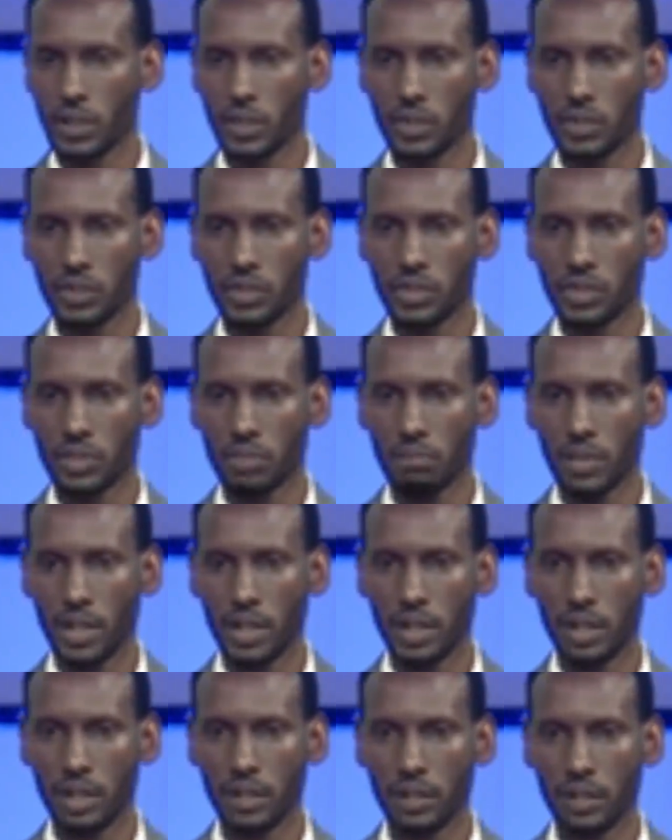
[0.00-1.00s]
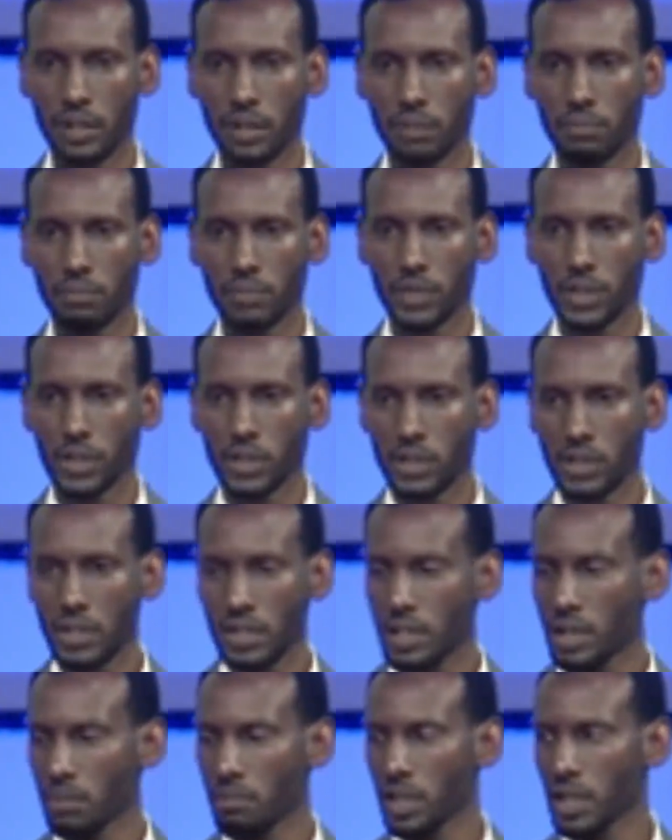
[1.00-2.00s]
just by.
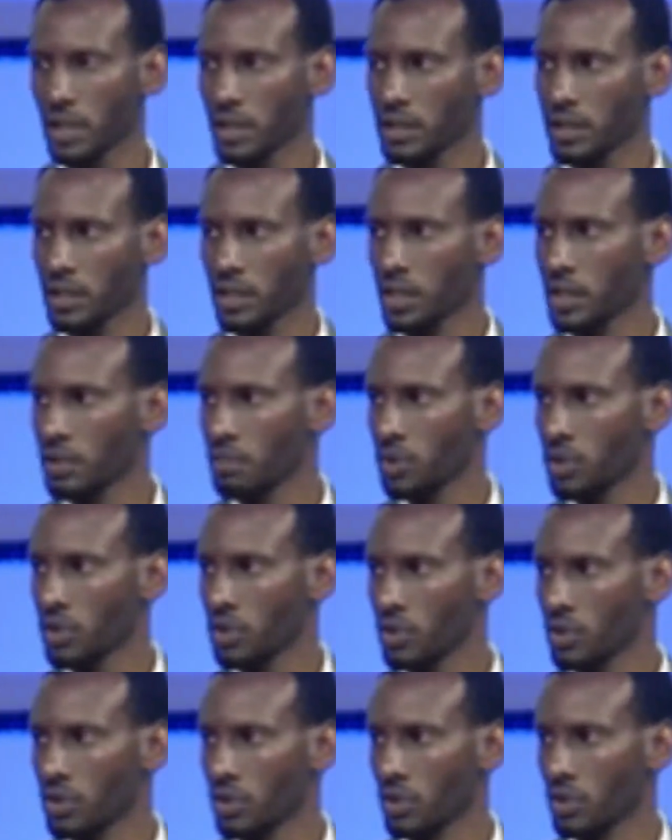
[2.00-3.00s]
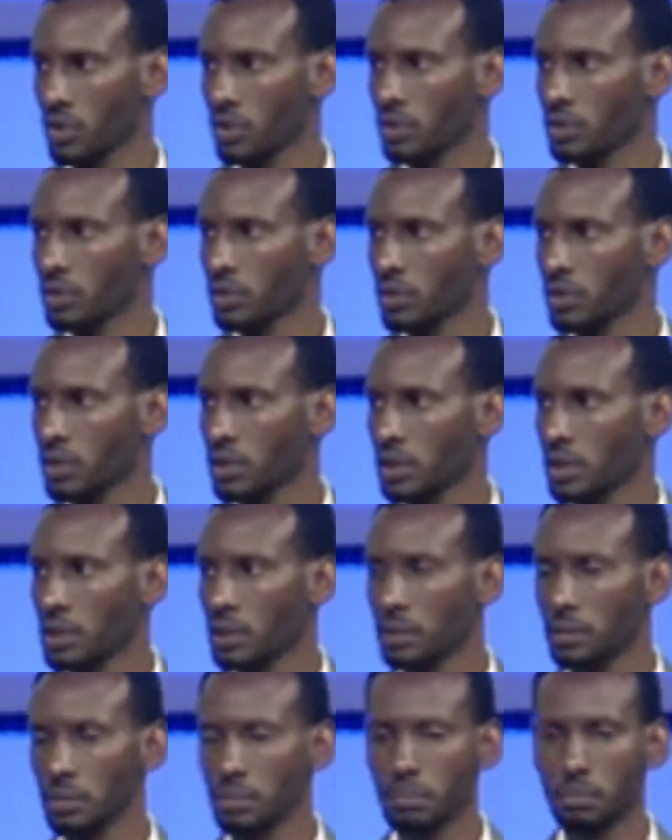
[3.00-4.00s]
Does that make us the experts? Not at all.
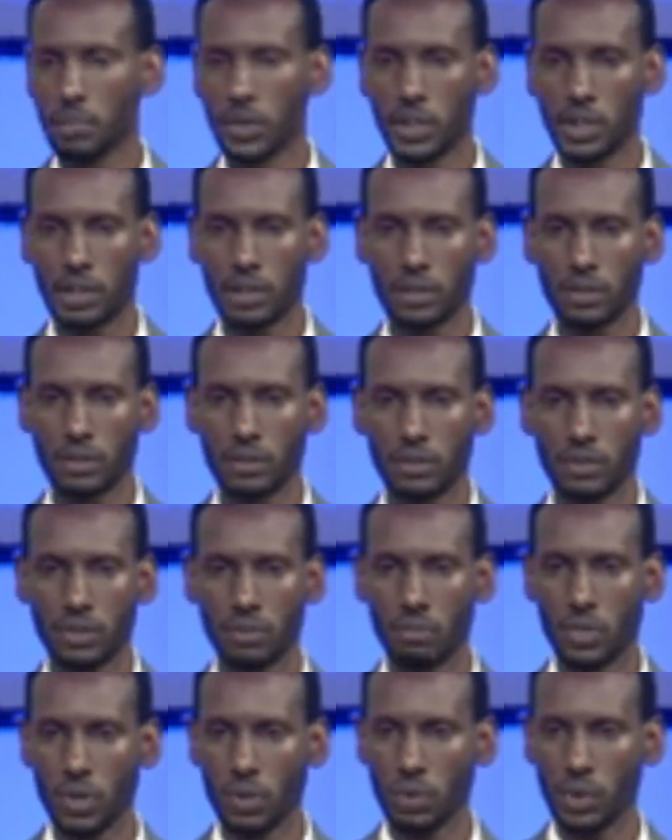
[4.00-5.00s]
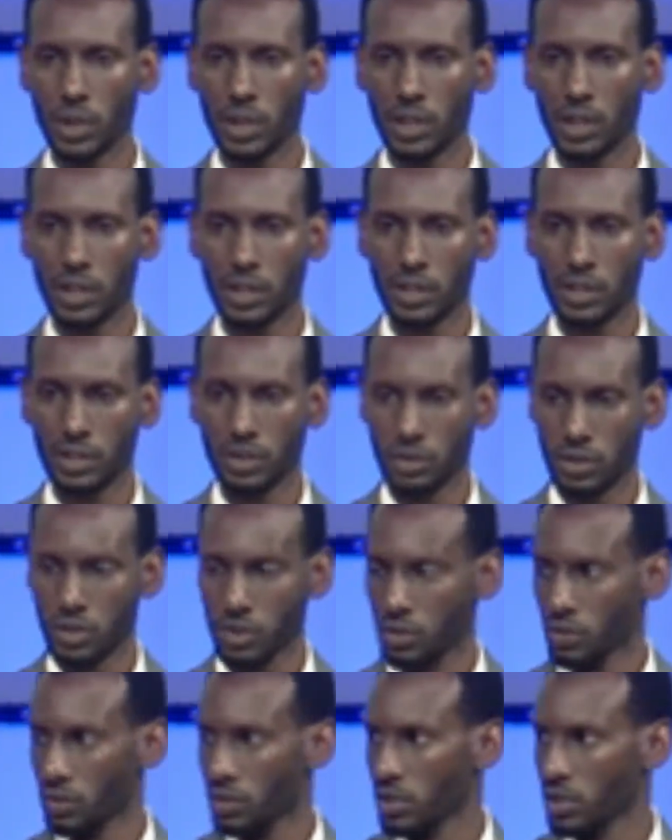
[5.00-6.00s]
But the more we get
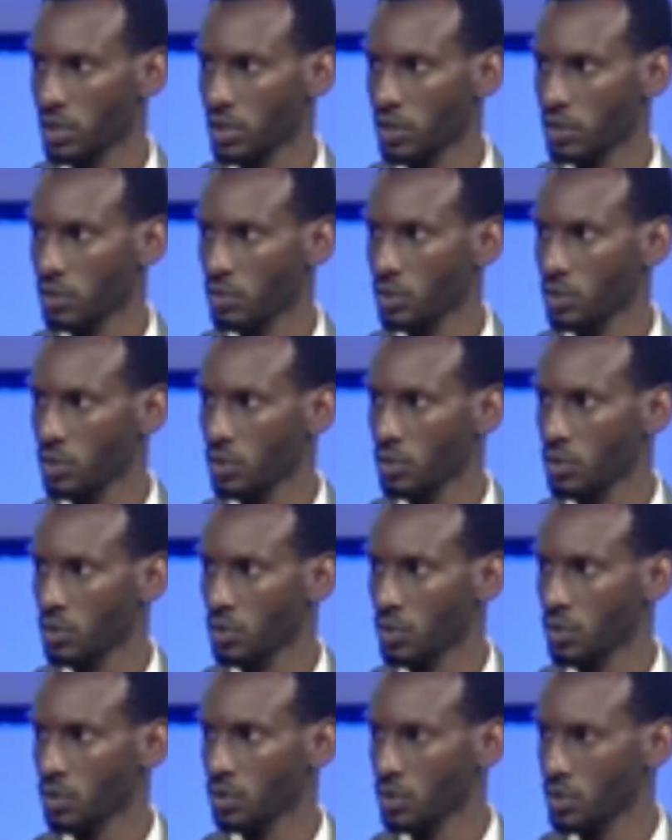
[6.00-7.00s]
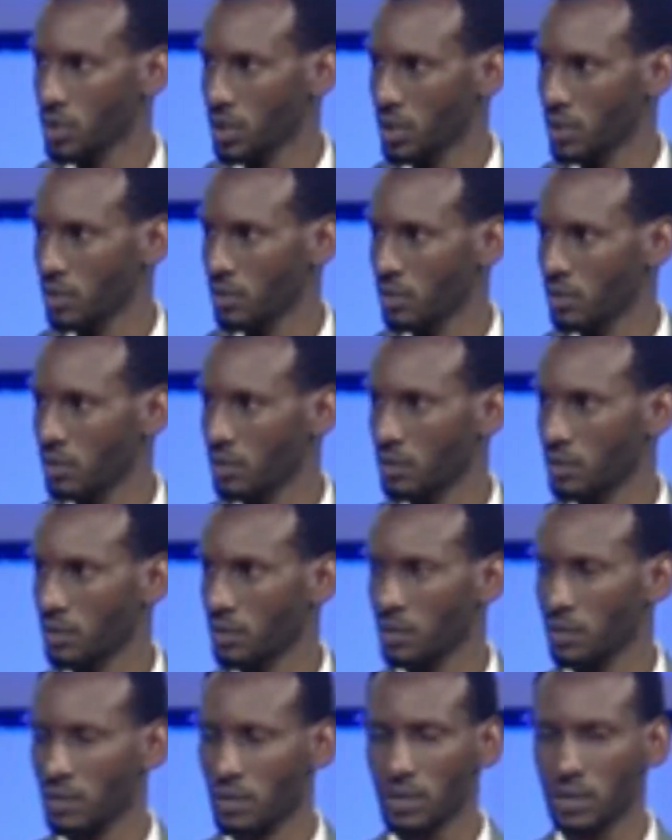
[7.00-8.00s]
closer to the stakeholders who are using
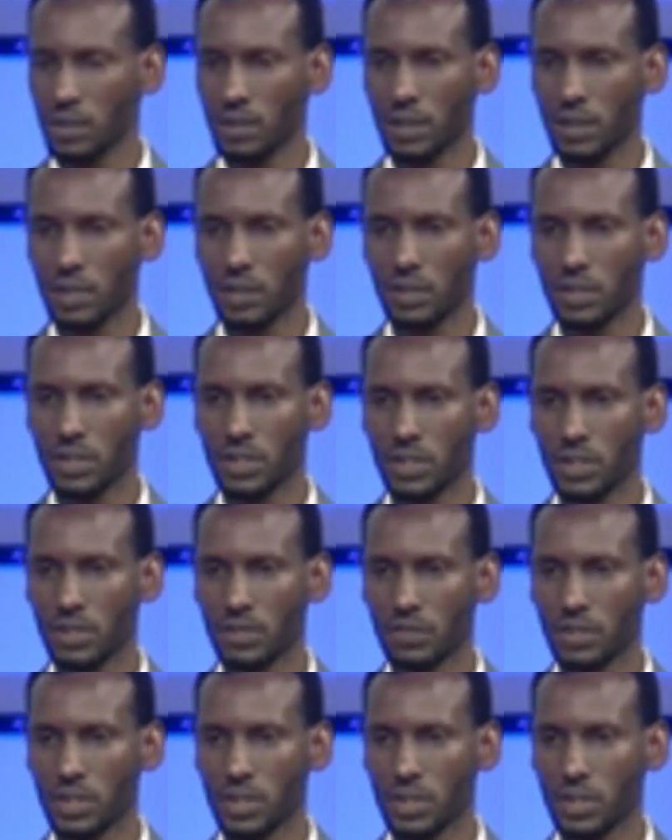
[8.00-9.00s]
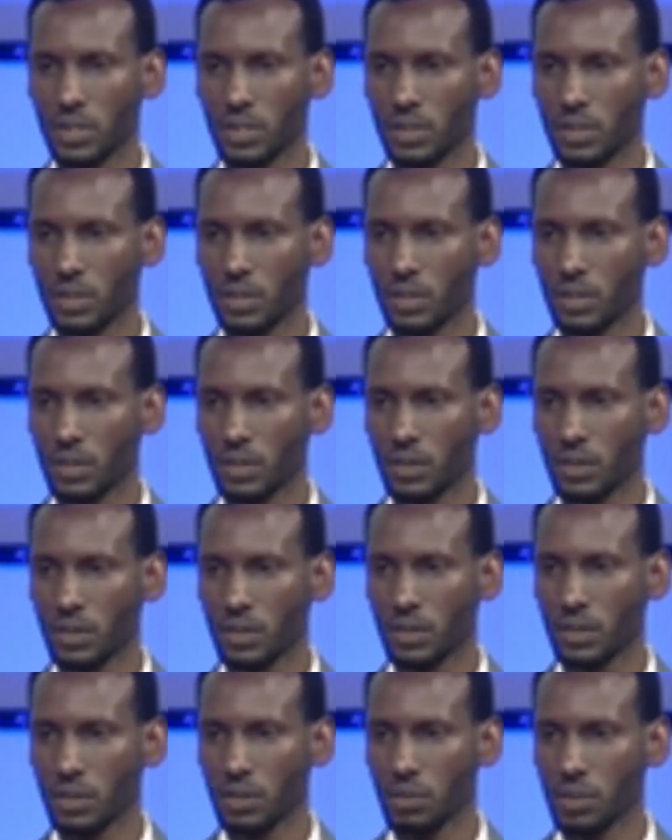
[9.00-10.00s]
these services,
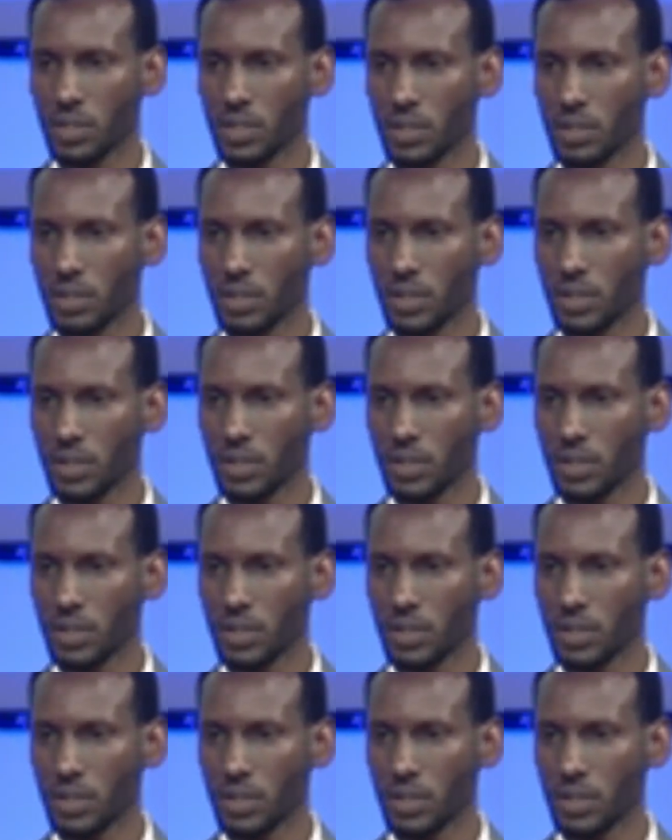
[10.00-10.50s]
there is,